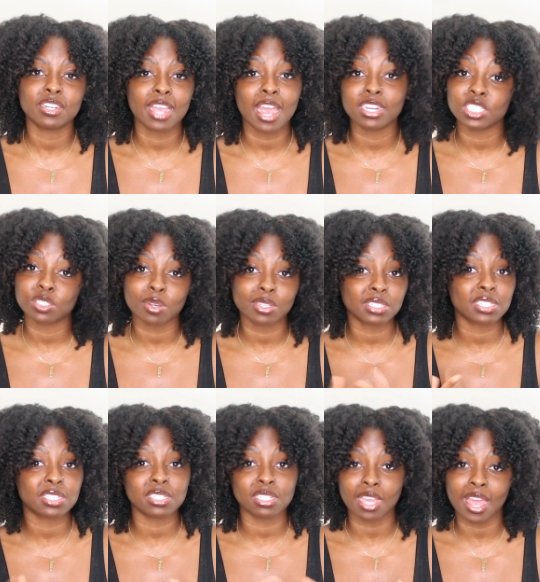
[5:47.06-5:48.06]
Your dad just wants
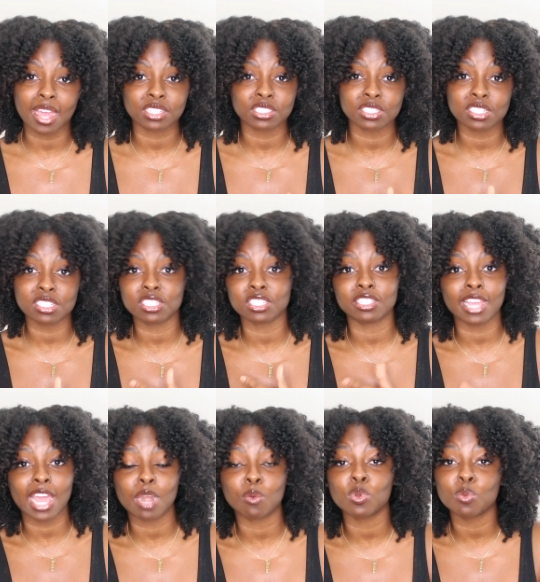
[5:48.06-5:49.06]
to see actions. Your
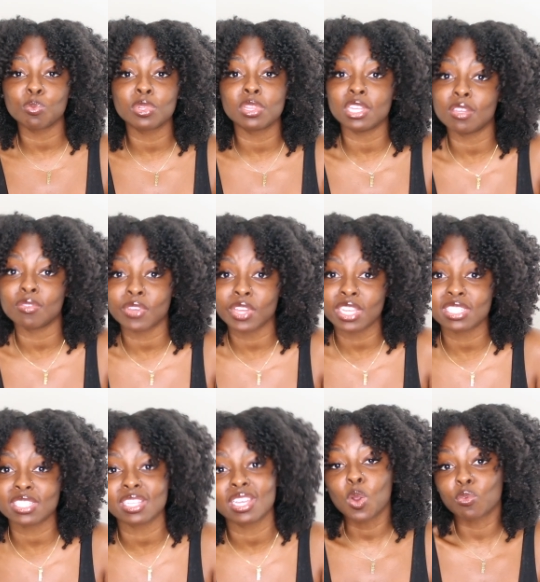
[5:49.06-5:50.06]
dad will believe
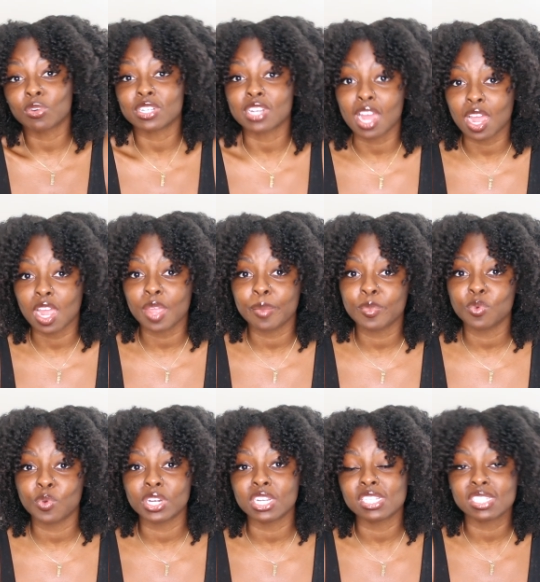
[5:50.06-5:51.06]
it over
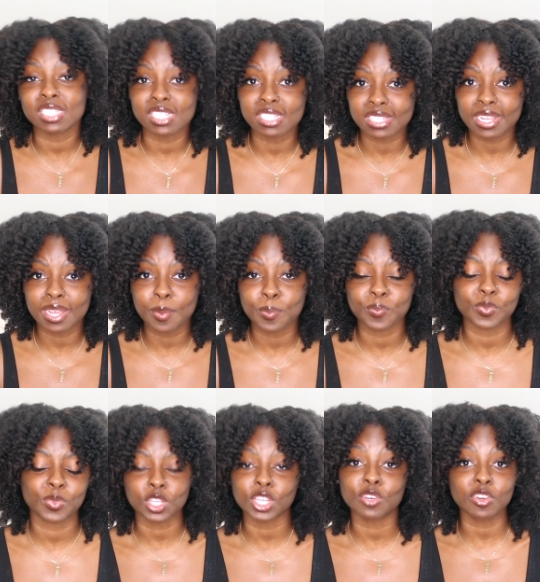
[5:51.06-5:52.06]
time when he sees it.
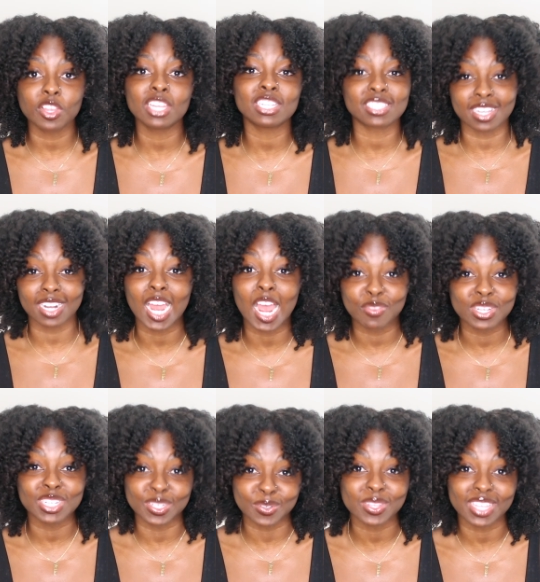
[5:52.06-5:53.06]
So you're really just gonna have
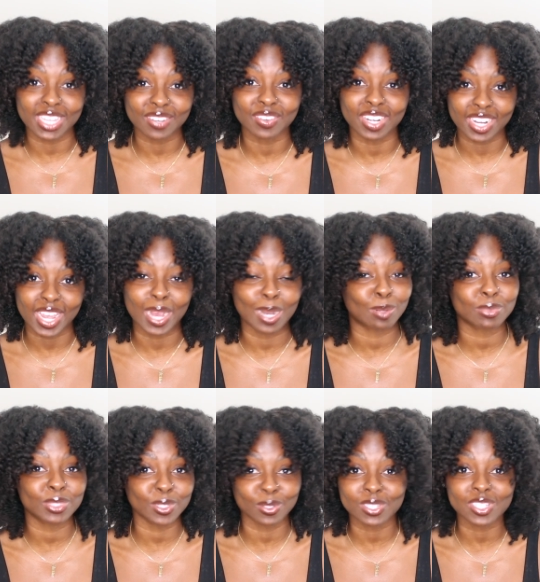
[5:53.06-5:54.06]
to deal with it right now.
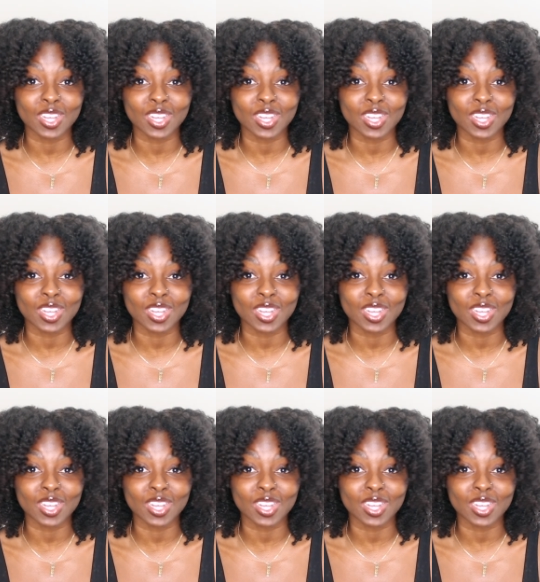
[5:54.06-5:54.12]
I'm so